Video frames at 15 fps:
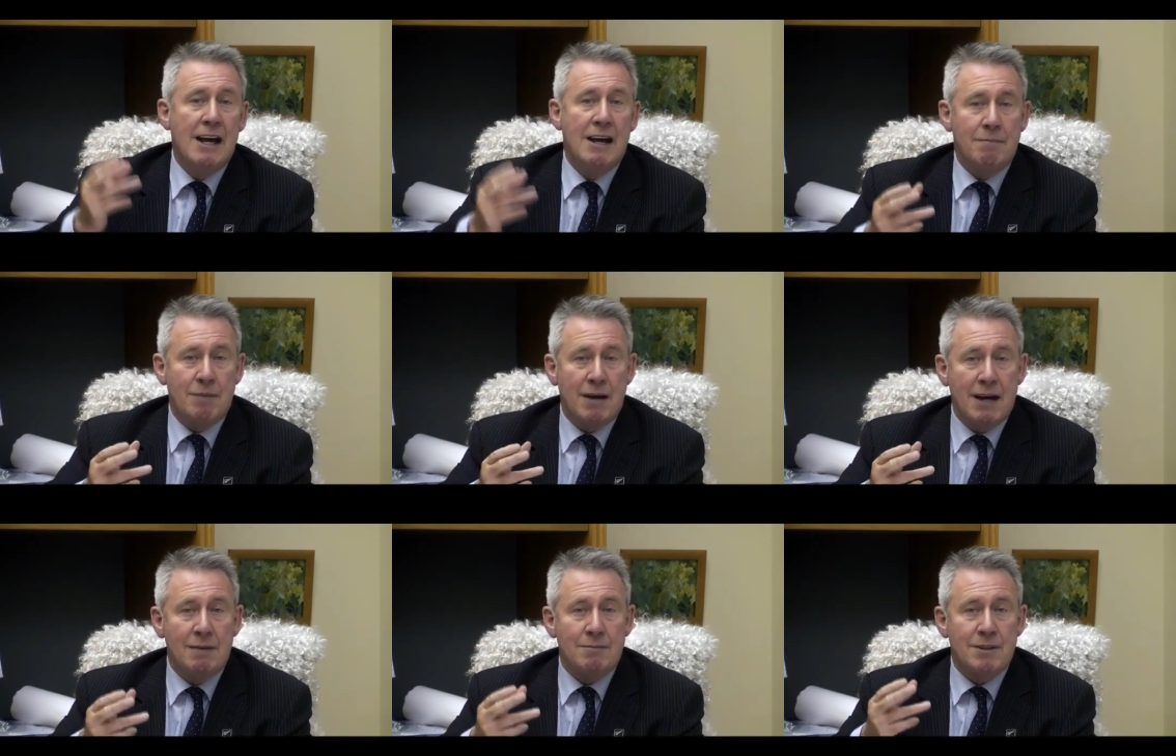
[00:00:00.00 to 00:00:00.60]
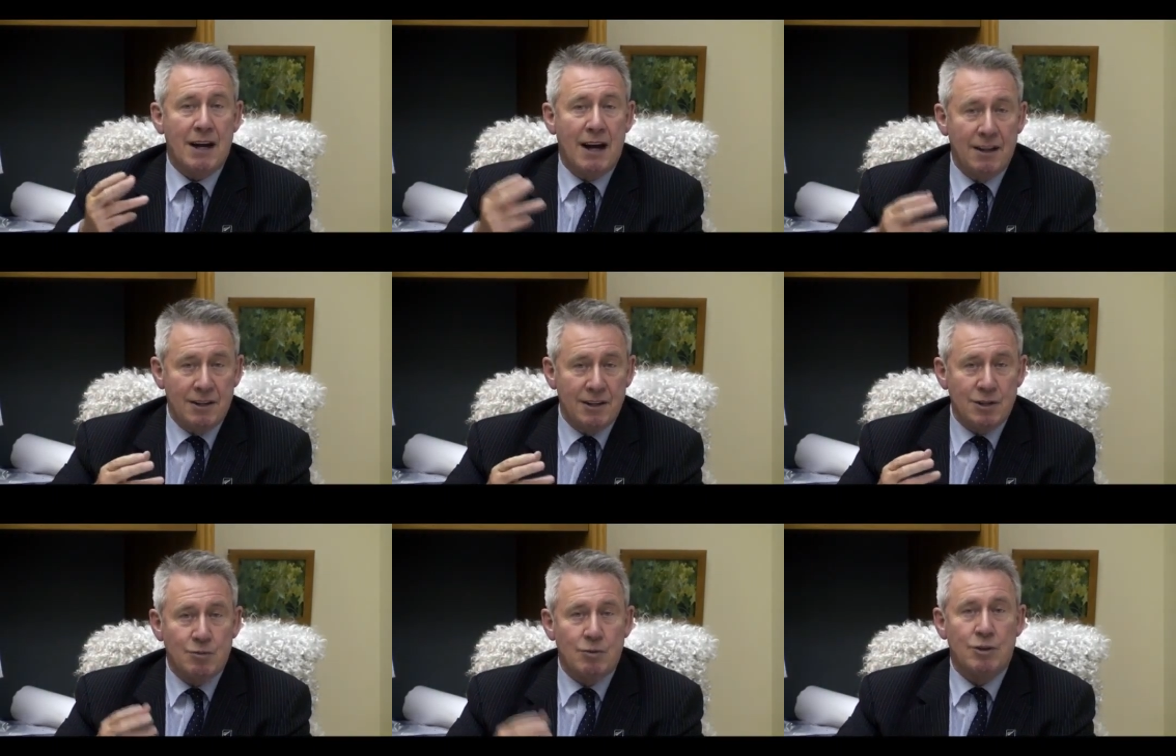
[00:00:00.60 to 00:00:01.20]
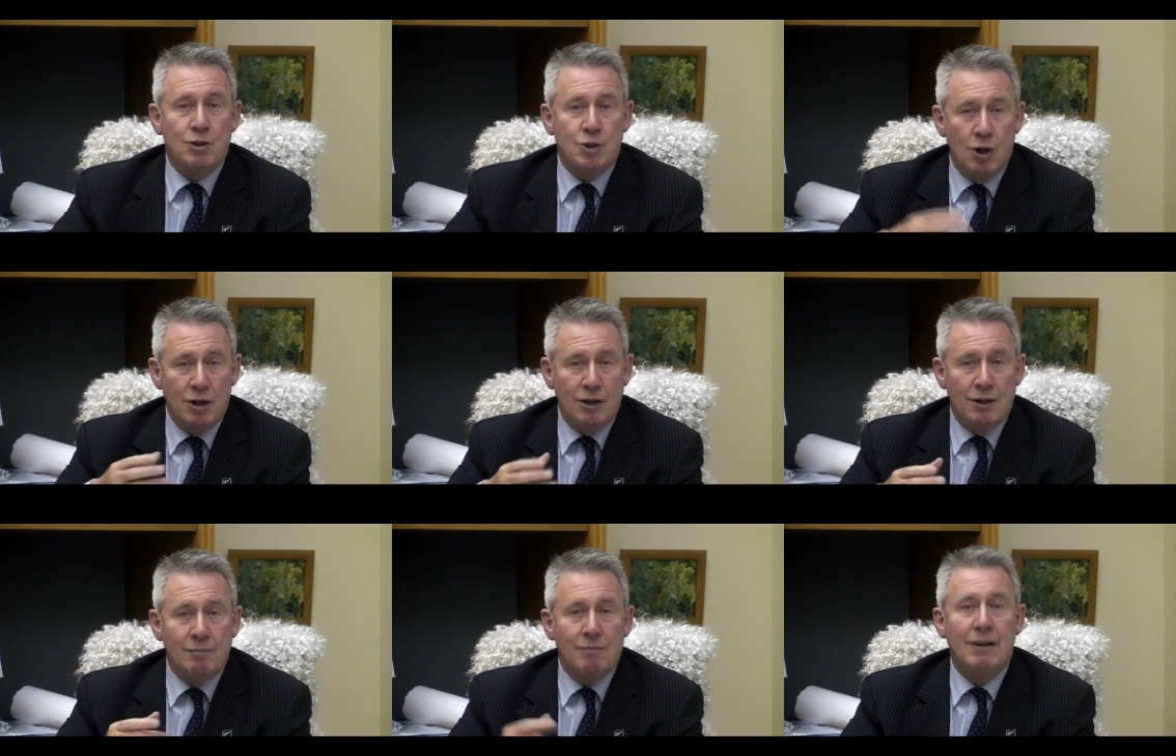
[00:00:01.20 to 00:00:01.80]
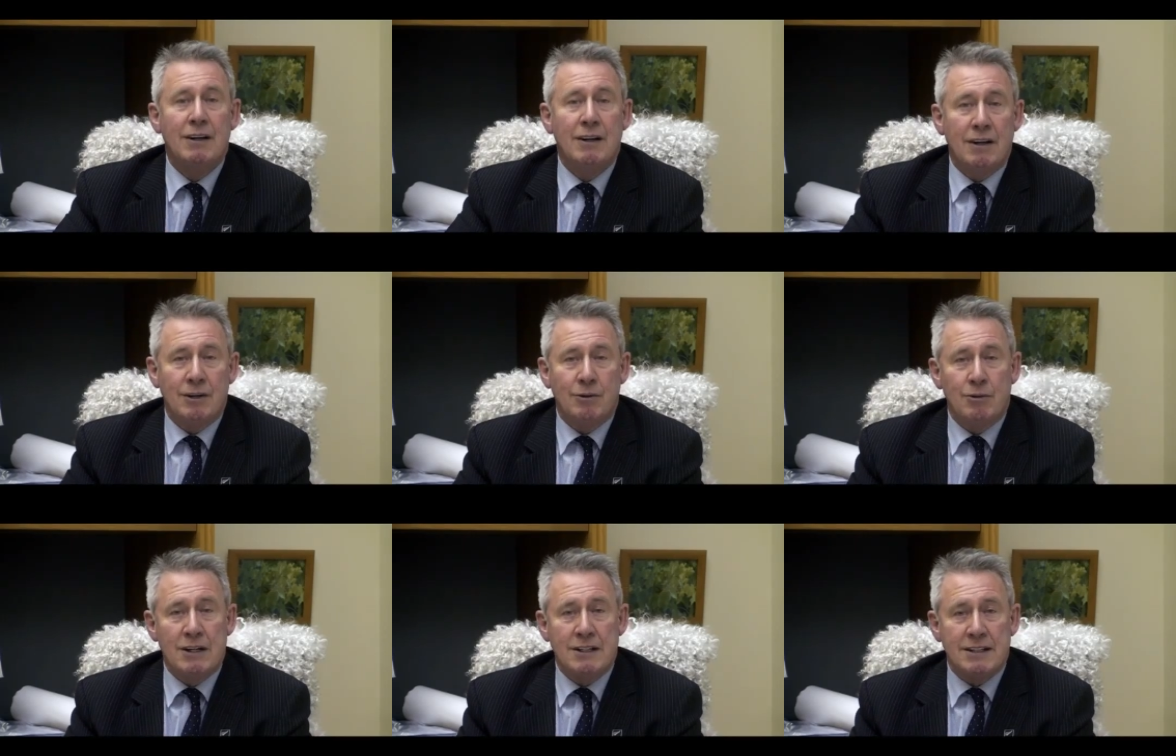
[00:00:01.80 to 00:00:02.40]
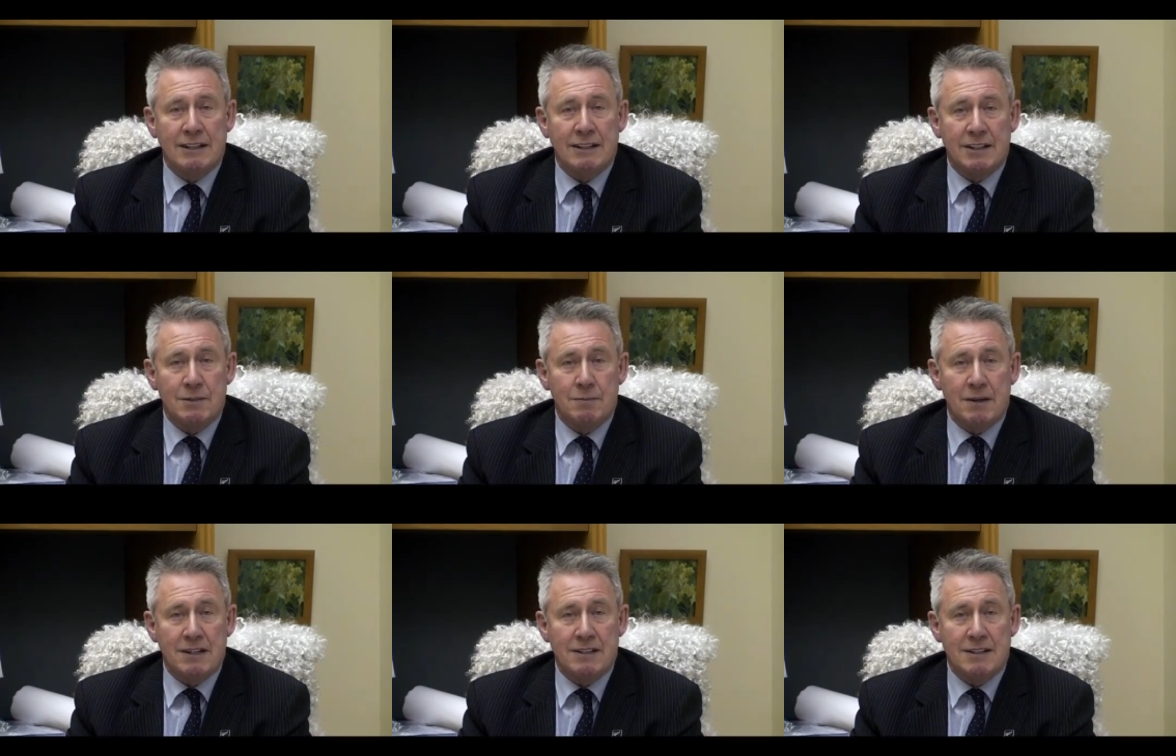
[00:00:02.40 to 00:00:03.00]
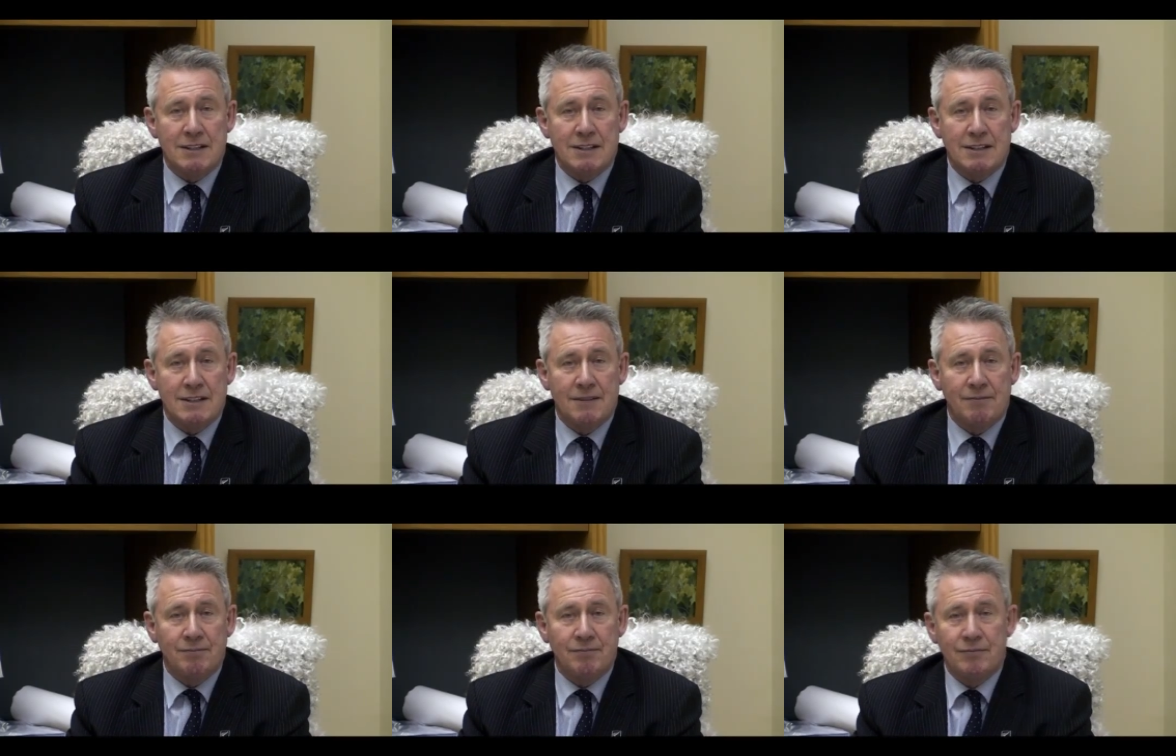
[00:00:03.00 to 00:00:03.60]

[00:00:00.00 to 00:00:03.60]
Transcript: and perhaps others will join them on a waiting list basis.